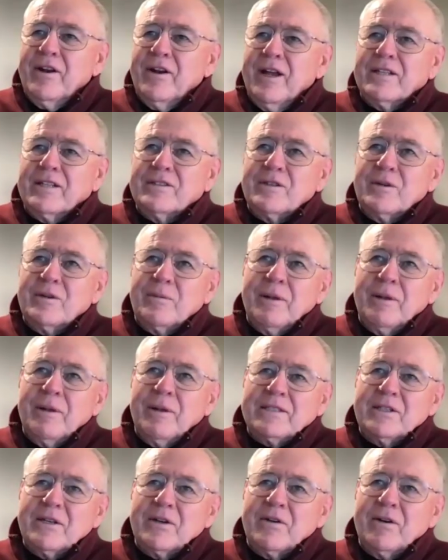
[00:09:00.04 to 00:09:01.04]
international
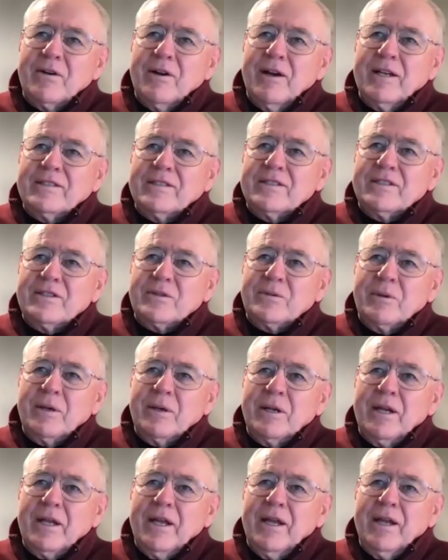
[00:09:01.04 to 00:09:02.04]
plastic crisis is
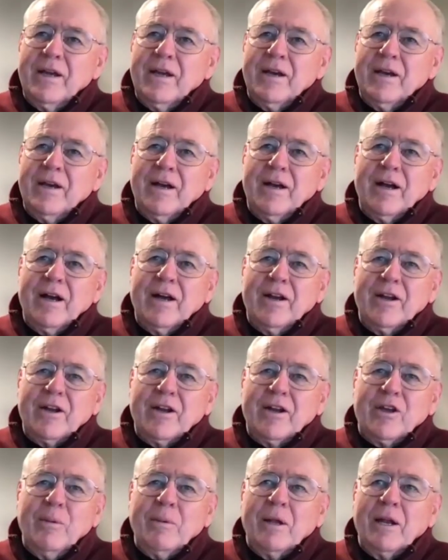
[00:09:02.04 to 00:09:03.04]
really an
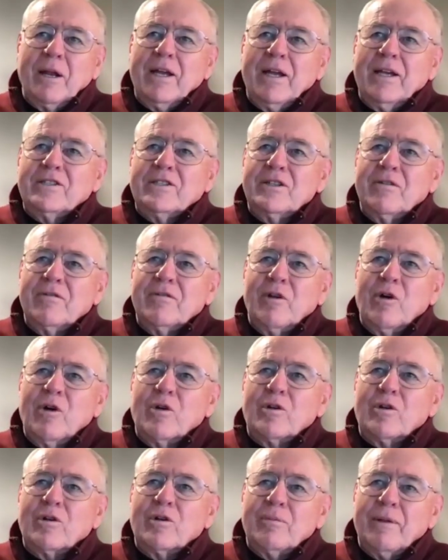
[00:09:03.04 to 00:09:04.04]
accumulation of
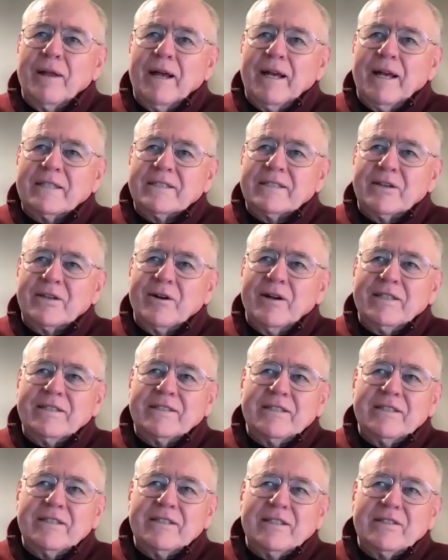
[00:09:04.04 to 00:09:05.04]
local plastic
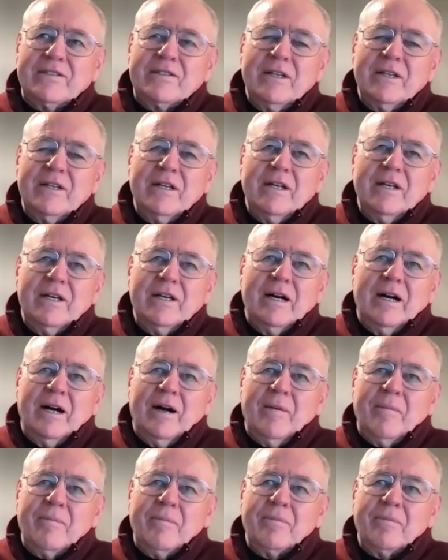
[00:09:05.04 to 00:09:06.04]
crises,
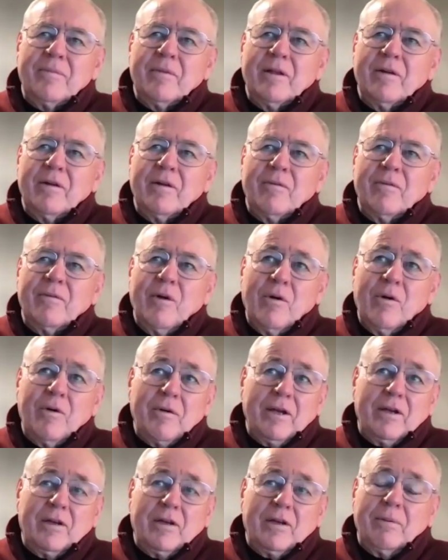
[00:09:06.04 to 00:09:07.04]

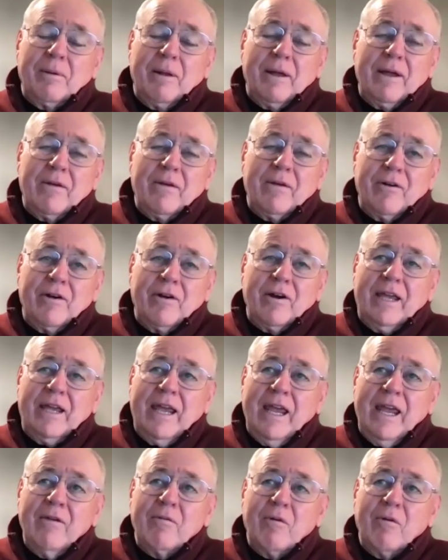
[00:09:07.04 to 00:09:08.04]
Rotary could play a very
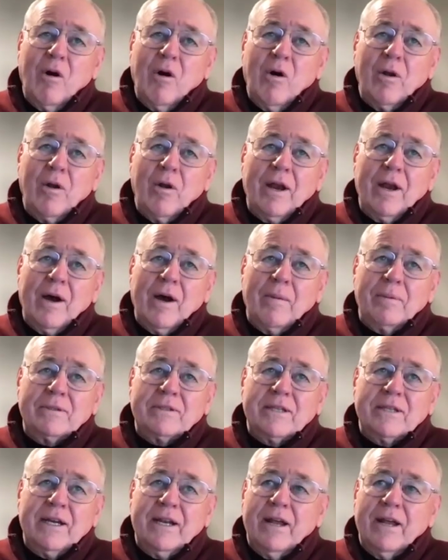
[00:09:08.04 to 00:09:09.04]
key role and help
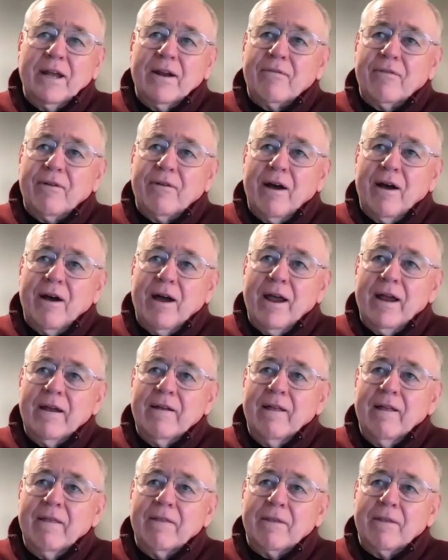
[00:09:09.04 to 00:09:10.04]
us identify
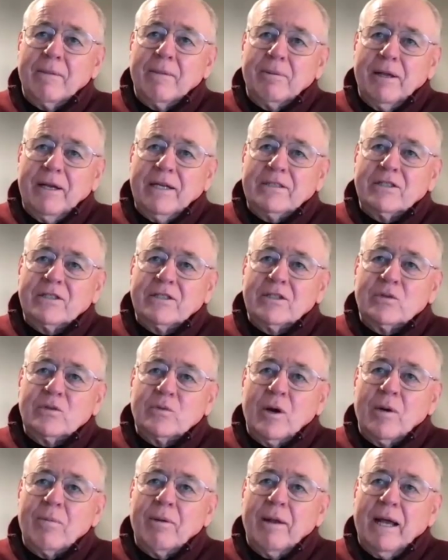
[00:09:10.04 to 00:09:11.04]
the places
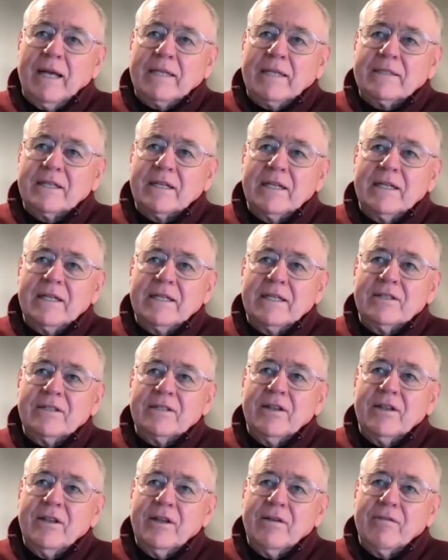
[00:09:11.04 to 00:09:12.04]
where plastic leaks
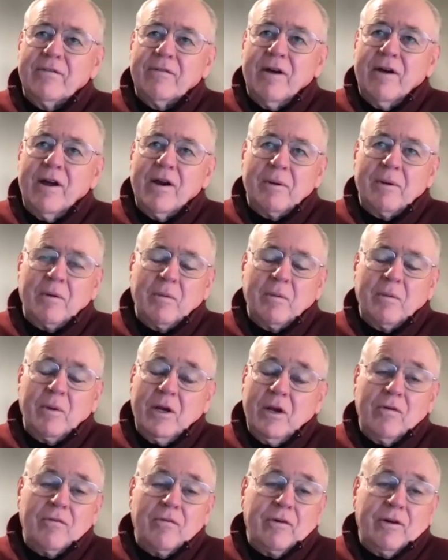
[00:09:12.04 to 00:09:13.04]
into the environment. We
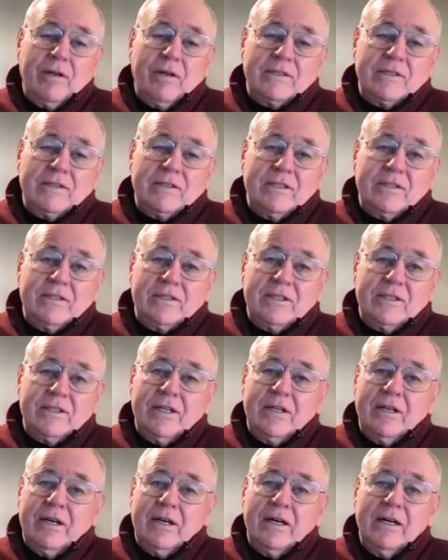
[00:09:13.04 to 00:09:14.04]
know, for instance,
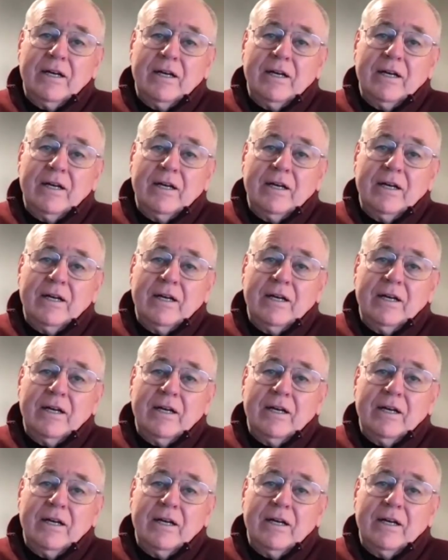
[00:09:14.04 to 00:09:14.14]
in